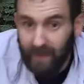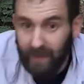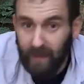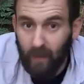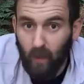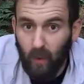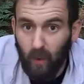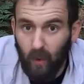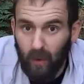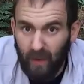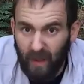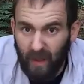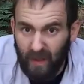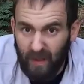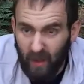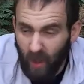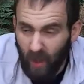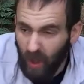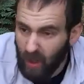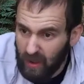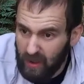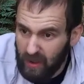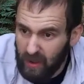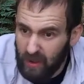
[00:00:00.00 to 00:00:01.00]
the wood, and you've
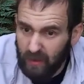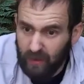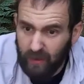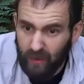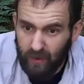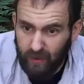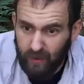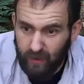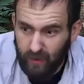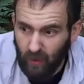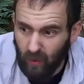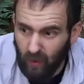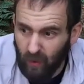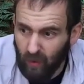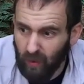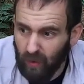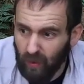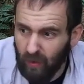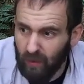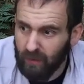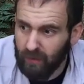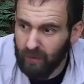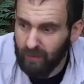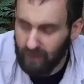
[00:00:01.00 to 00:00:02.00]
got to use the saw.
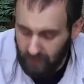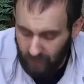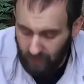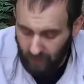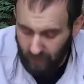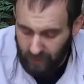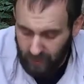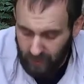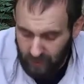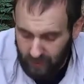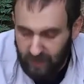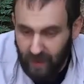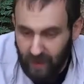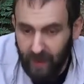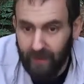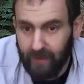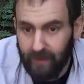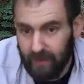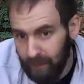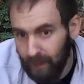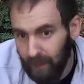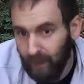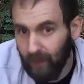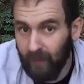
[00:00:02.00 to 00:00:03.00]
You've got to use that
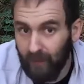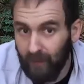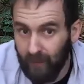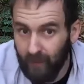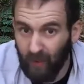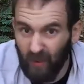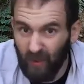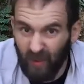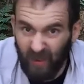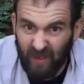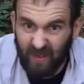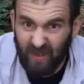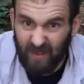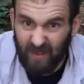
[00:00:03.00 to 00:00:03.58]
to build the saw.